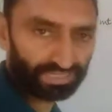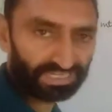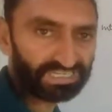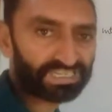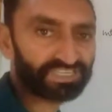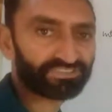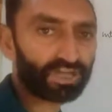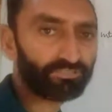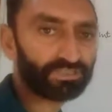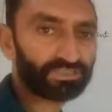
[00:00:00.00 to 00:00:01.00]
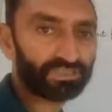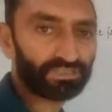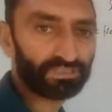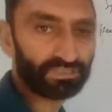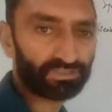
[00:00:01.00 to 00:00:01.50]
in case of
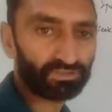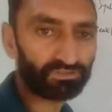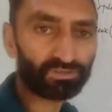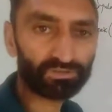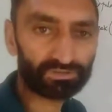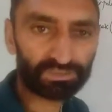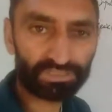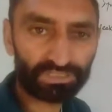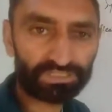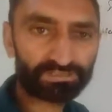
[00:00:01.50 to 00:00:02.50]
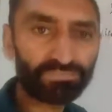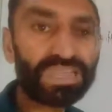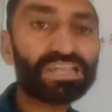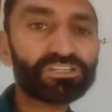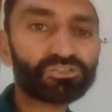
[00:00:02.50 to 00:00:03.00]
it
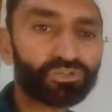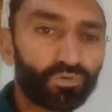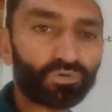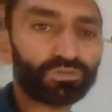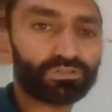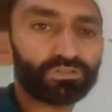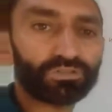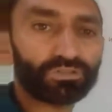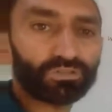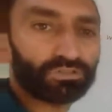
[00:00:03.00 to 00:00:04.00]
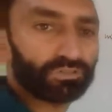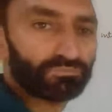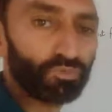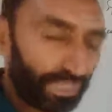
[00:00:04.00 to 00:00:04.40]
fails to move the